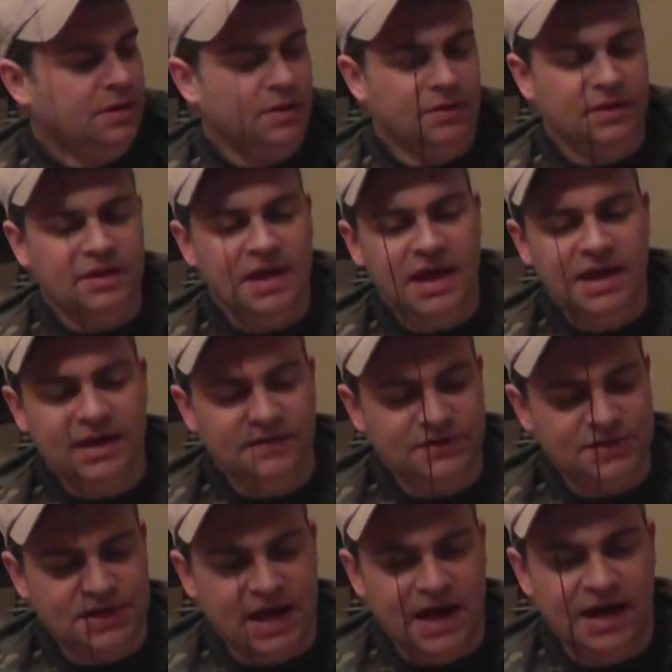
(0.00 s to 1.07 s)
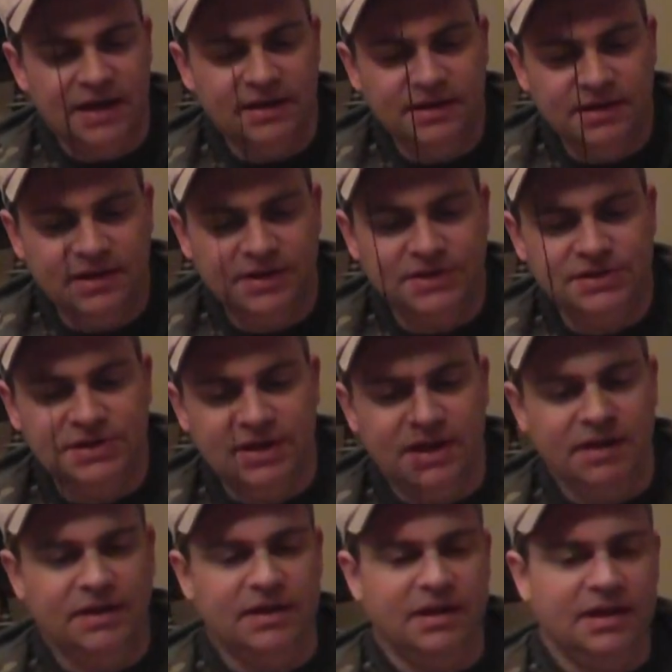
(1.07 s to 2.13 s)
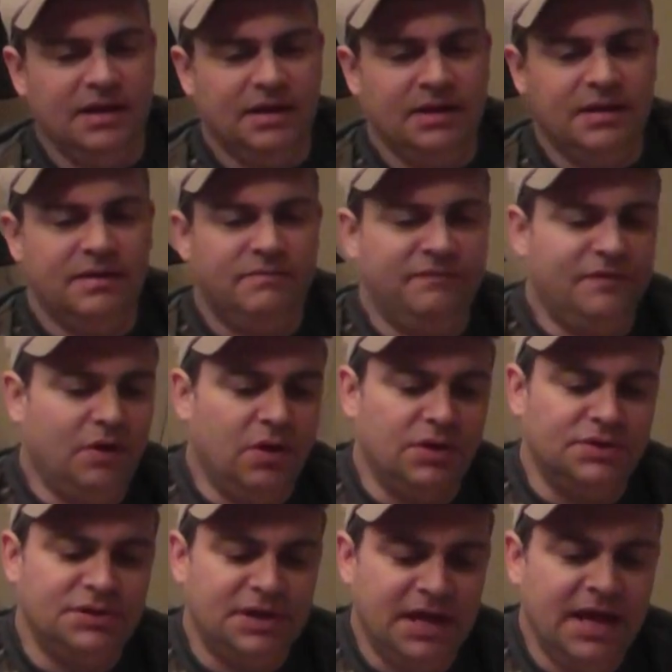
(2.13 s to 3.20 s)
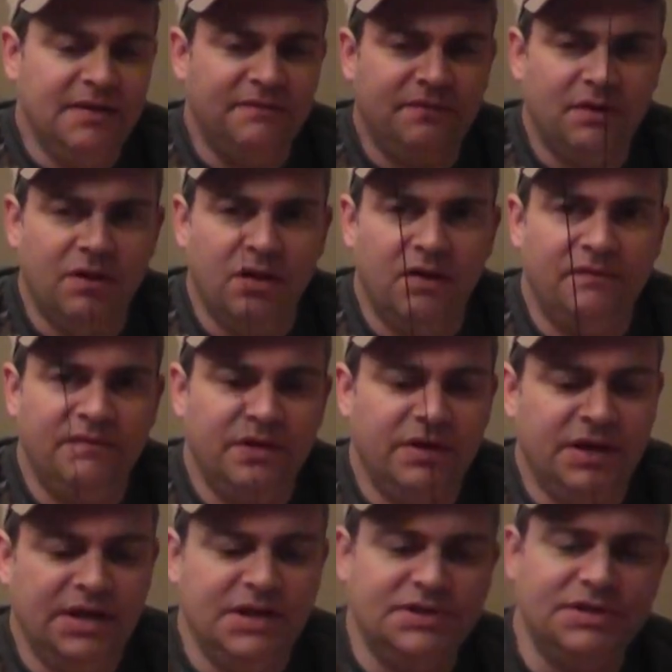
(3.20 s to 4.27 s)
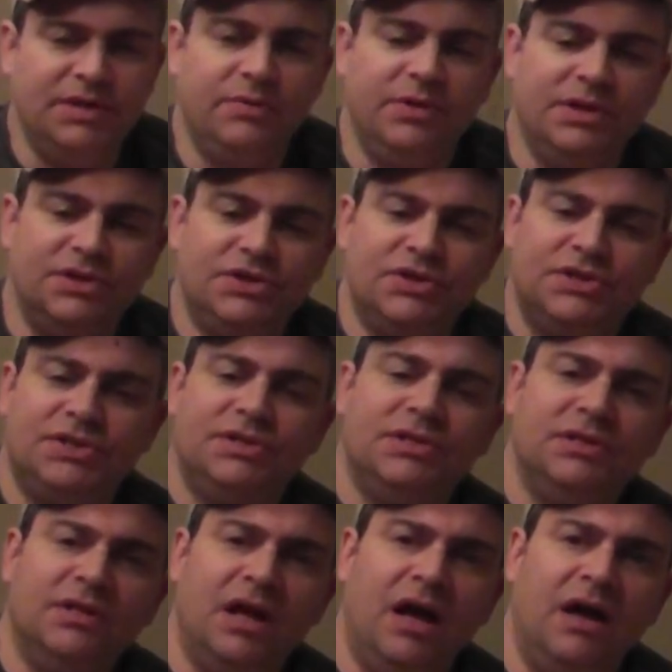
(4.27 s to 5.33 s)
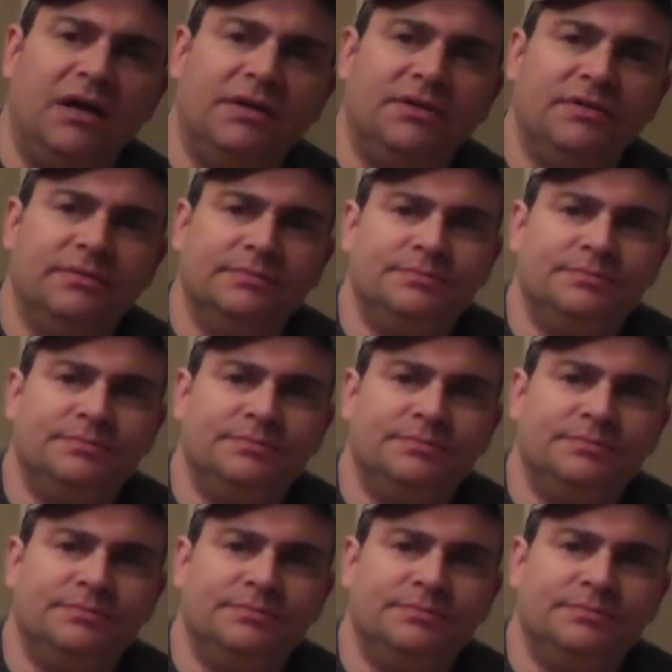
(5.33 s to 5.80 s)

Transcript: On the negative side is it can fall off very easily when it's just knocked.